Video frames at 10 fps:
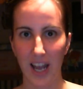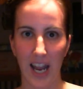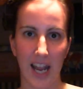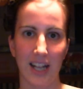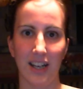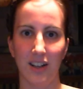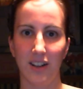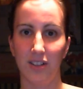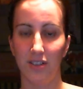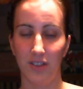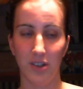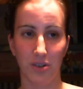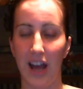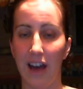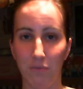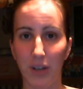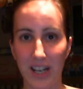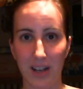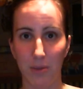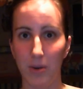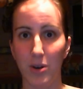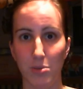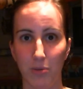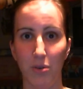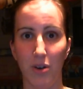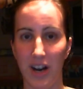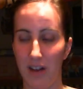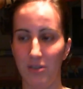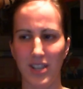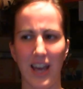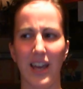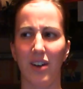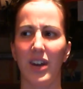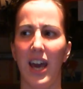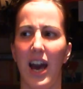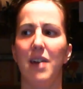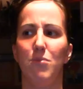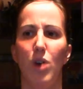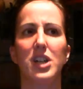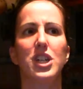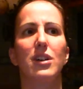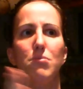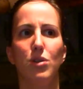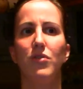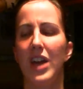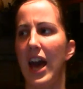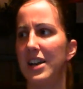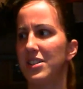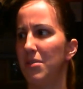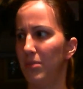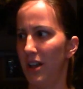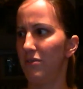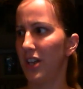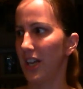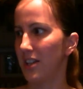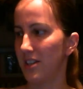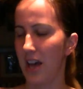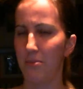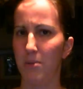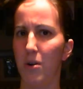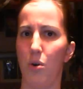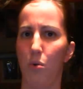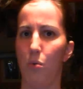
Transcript: And literally, I've played MMOs before, and I was like, okay, I'm watching a movie as I'm leveling in this MMO.